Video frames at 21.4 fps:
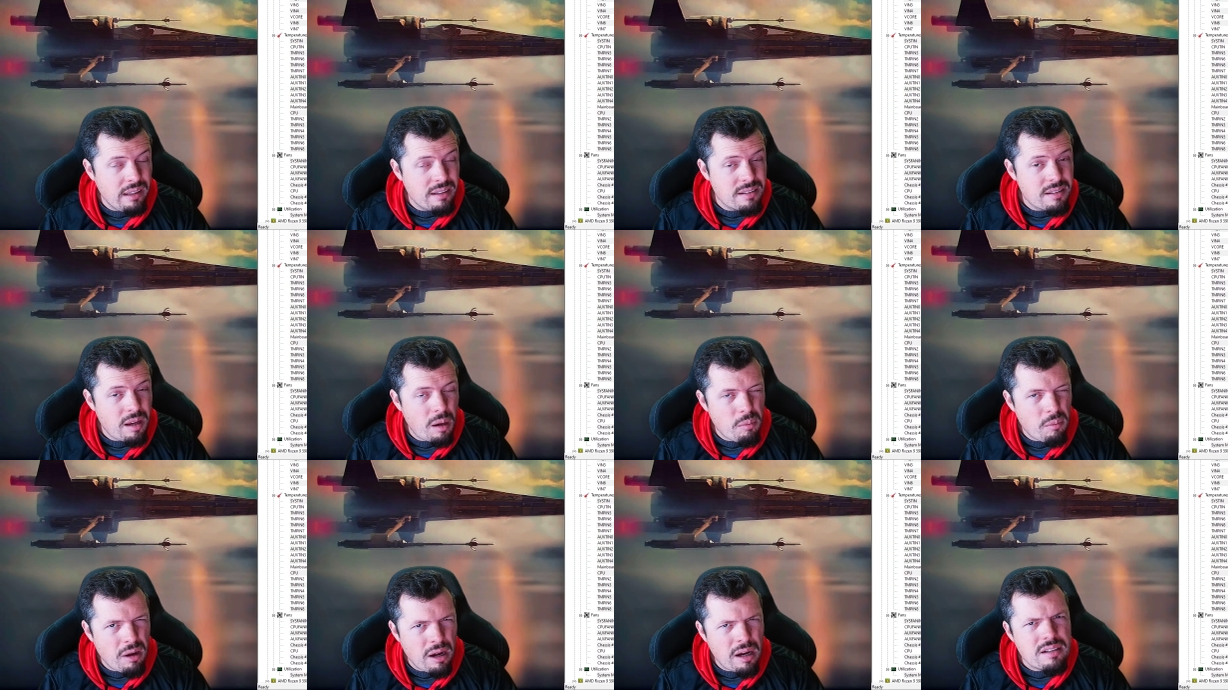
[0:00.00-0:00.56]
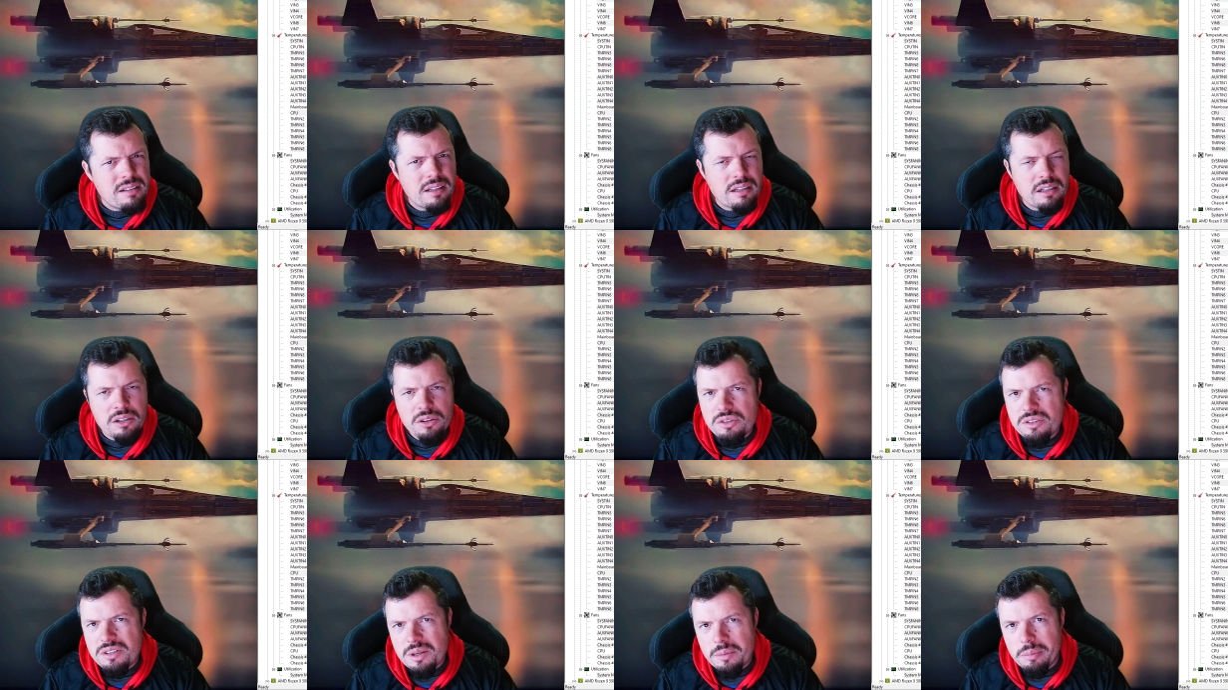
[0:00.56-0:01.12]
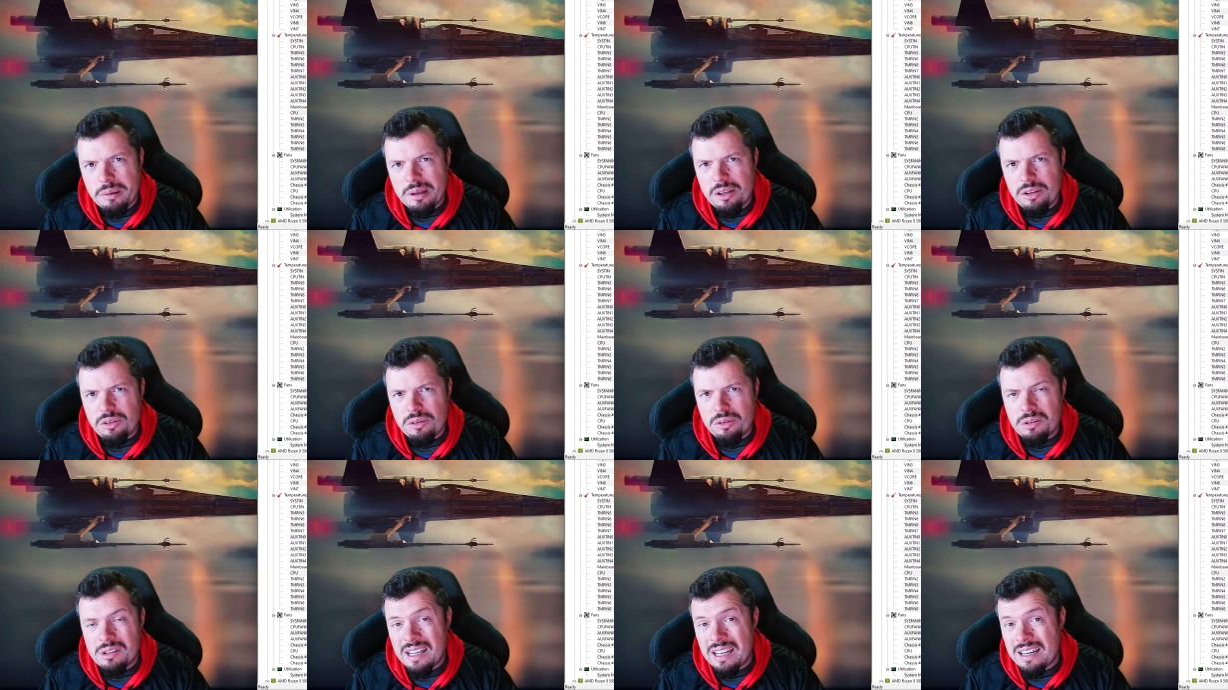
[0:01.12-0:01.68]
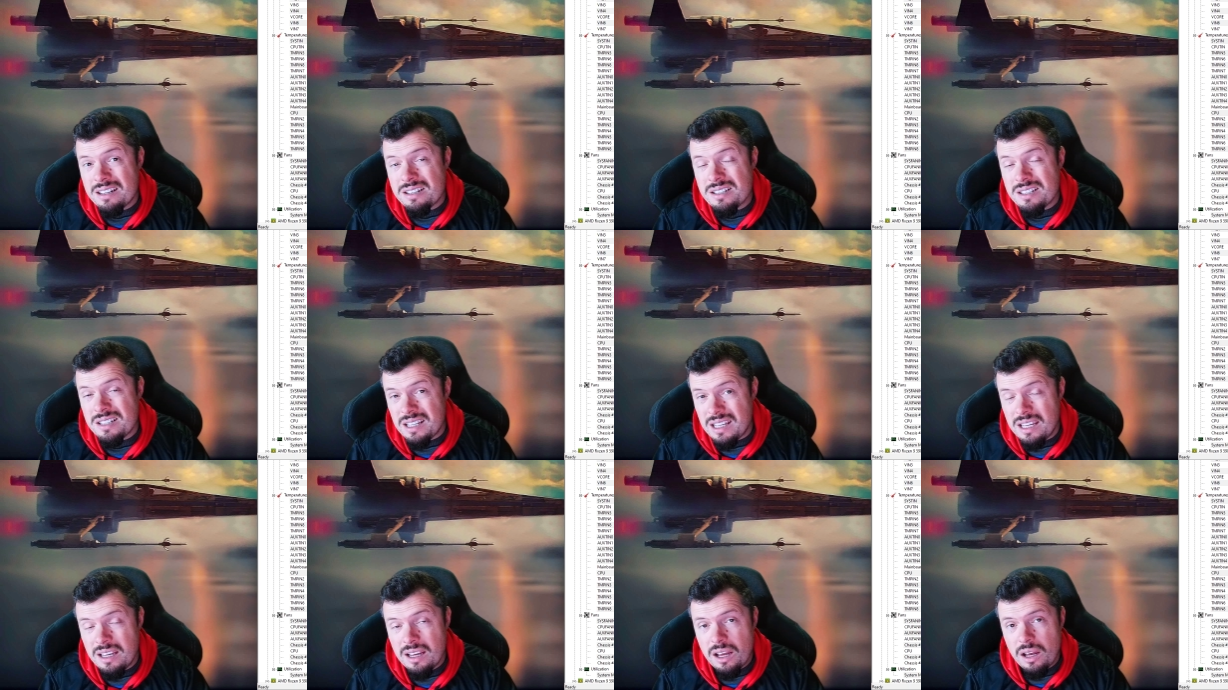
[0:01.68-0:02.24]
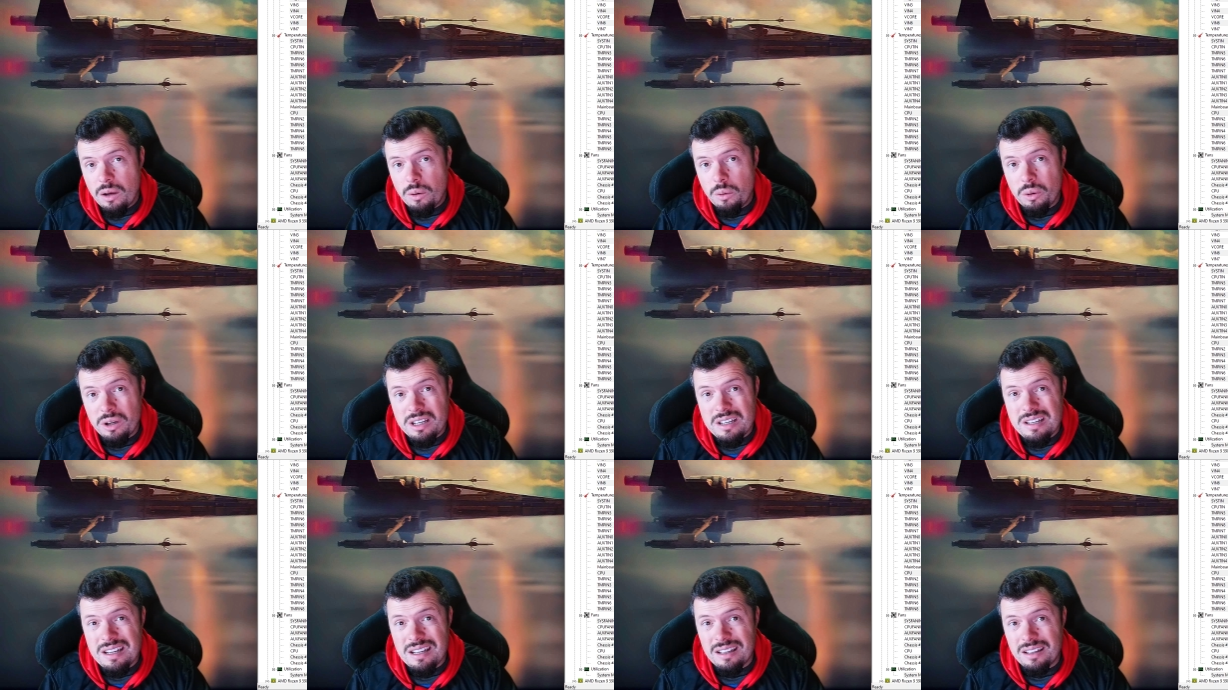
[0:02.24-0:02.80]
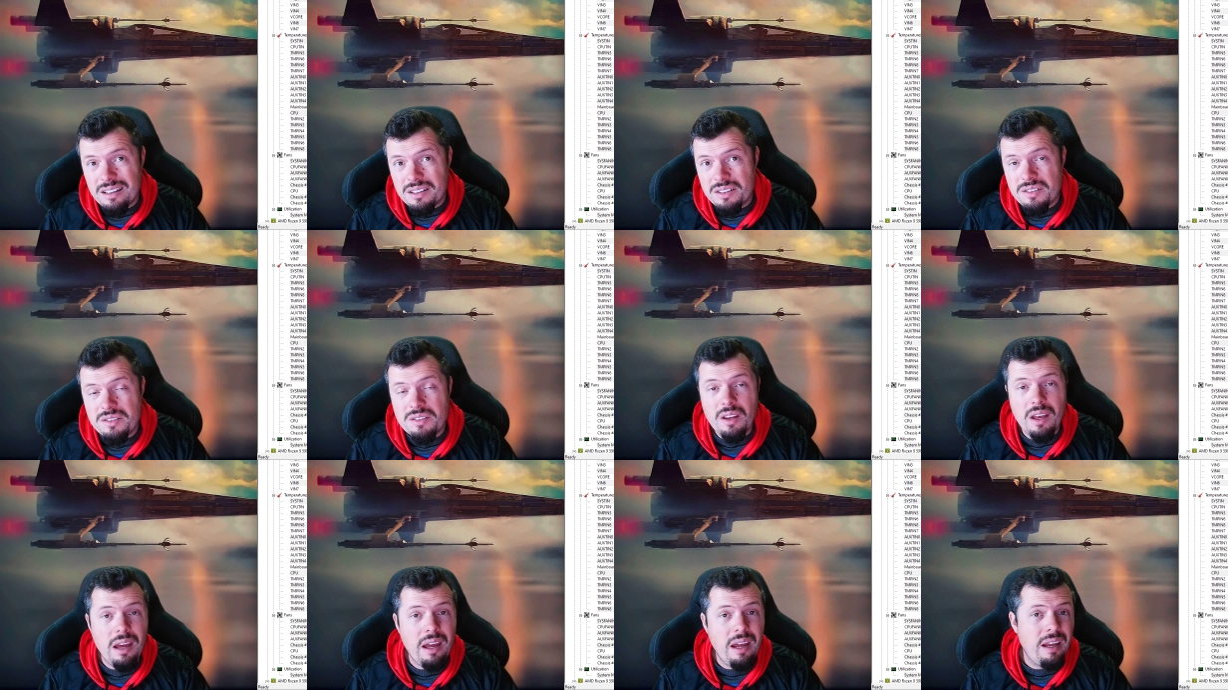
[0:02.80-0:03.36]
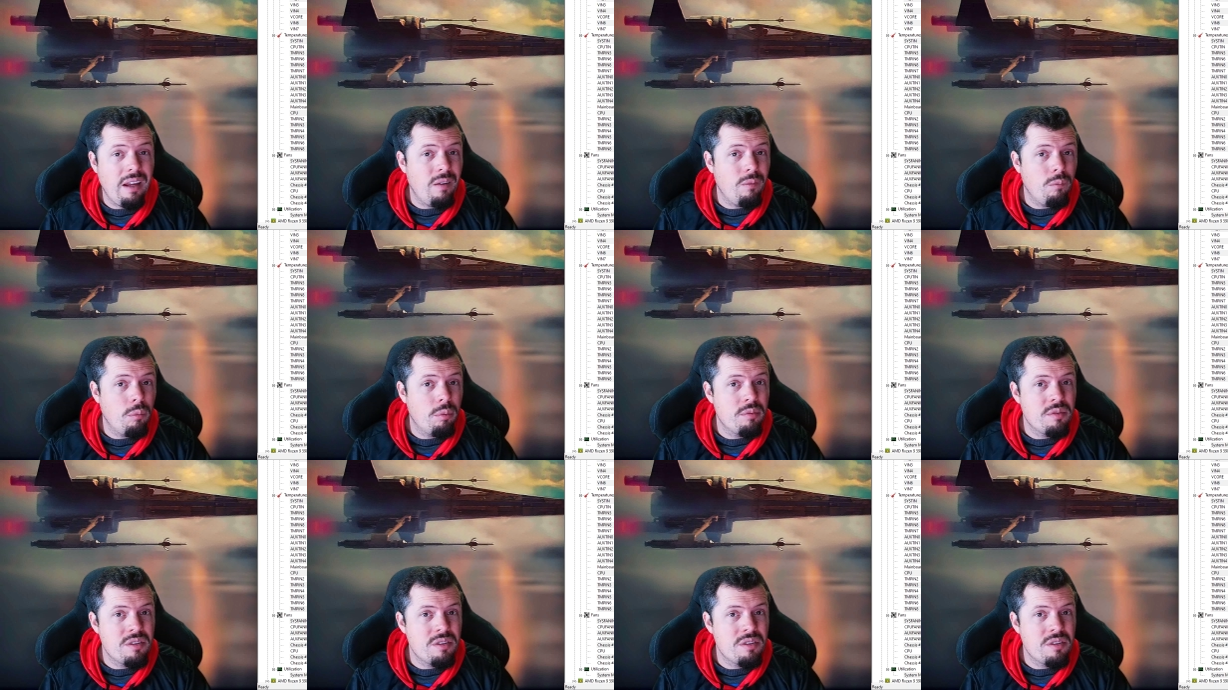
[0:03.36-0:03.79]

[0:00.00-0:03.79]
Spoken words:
the same guys that do CPU-Z, which is a